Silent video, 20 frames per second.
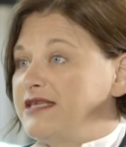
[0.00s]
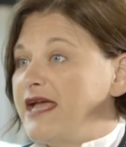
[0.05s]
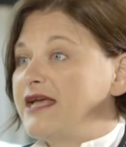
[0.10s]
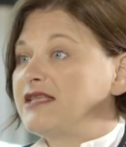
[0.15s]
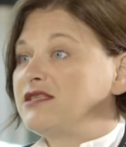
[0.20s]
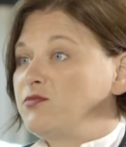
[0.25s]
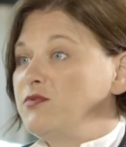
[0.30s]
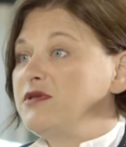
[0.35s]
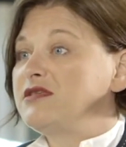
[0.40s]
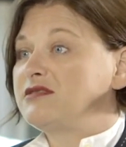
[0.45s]

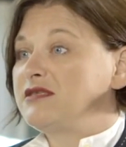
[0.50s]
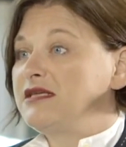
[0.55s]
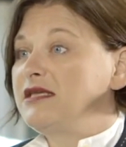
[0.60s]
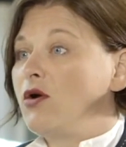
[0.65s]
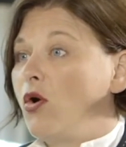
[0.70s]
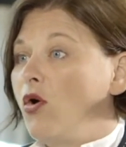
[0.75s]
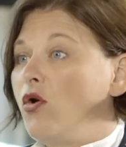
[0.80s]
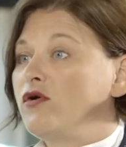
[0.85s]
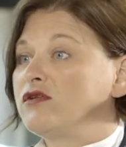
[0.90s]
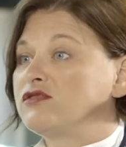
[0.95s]
yes, we
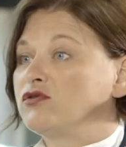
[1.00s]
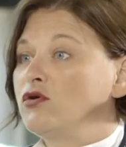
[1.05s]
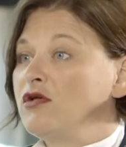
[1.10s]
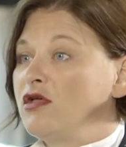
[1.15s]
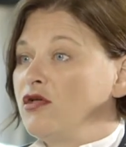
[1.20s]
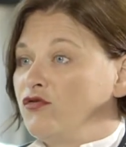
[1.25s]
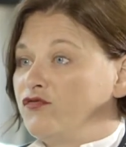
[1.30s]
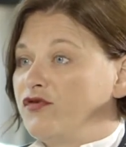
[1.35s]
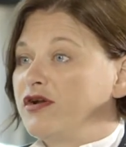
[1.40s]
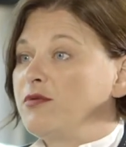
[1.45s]
see also
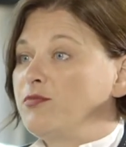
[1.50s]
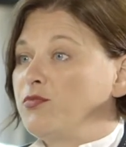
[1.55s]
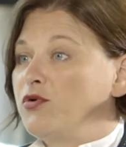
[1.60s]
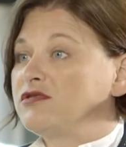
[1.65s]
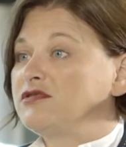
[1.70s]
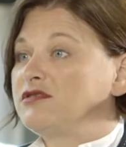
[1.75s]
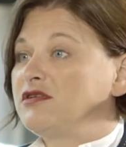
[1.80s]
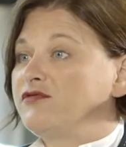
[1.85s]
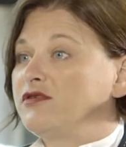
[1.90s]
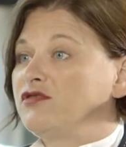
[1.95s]
very
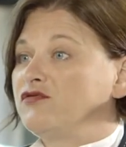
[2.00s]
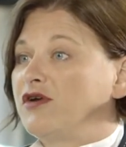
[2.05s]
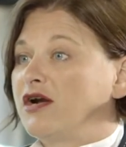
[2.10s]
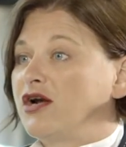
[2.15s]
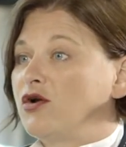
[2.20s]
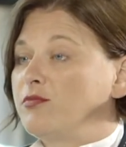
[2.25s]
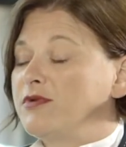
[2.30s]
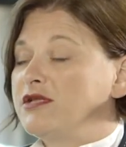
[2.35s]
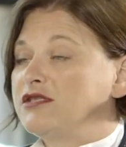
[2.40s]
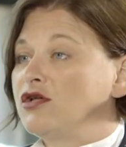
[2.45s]
positive
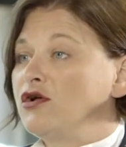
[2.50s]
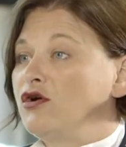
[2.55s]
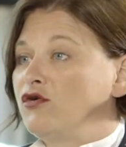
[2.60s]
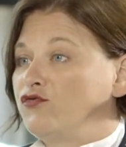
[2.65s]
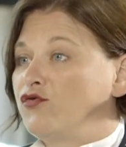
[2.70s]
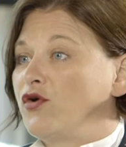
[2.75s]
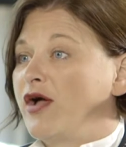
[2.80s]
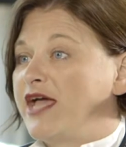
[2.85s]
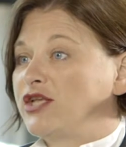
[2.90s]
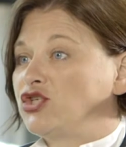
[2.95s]
environments
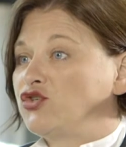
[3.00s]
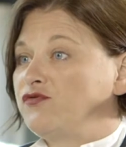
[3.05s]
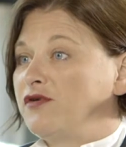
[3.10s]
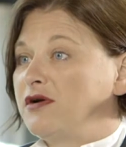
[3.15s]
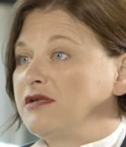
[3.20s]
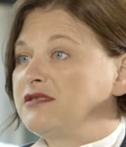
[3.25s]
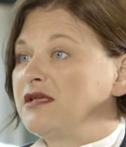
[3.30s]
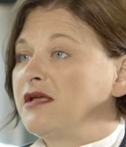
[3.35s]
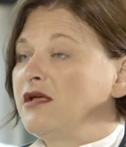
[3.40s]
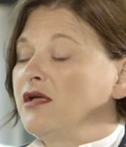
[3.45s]
for hedge
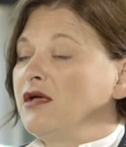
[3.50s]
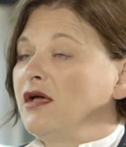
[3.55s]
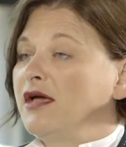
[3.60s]
funds,